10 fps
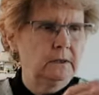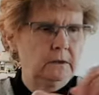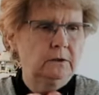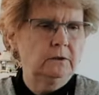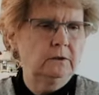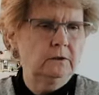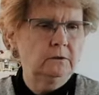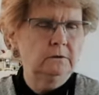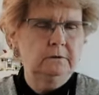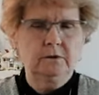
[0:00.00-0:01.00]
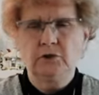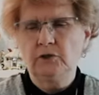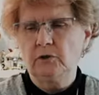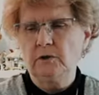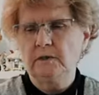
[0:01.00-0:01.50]
little
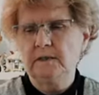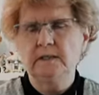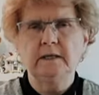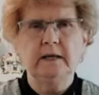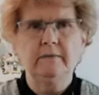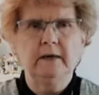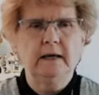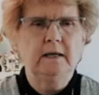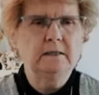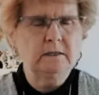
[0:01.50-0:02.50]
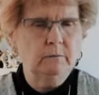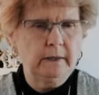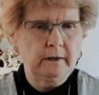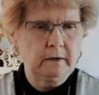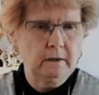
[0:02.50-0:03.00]
short sleeve kind of
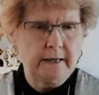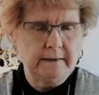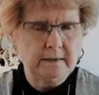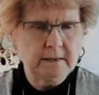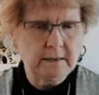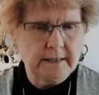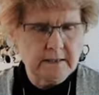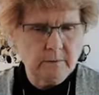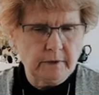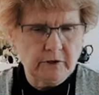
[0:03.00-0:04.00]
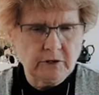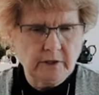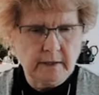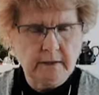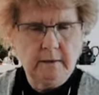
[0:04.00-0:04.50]
sweater. Like it's a light sweaterish
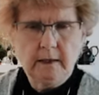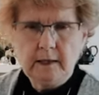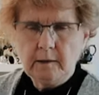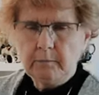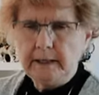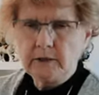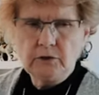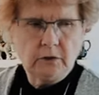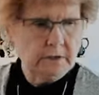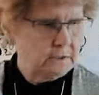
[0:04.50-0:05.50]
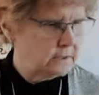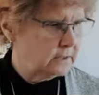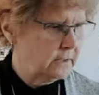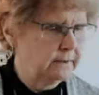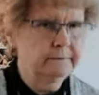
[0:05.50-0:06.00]
thing. Black
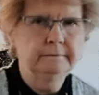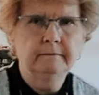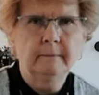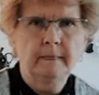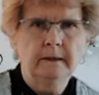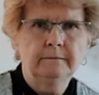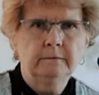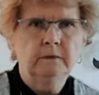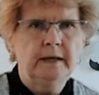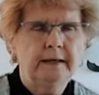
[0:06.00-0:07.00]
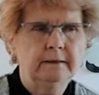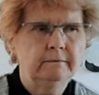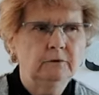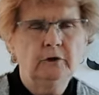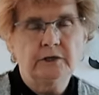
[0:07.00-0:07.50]
shorts. Yeah. And
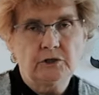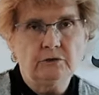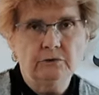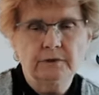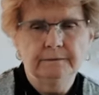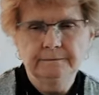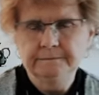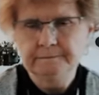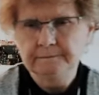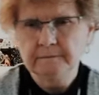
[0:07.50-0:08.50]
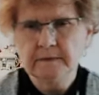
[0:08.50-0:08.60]
gray shoes. Yeah.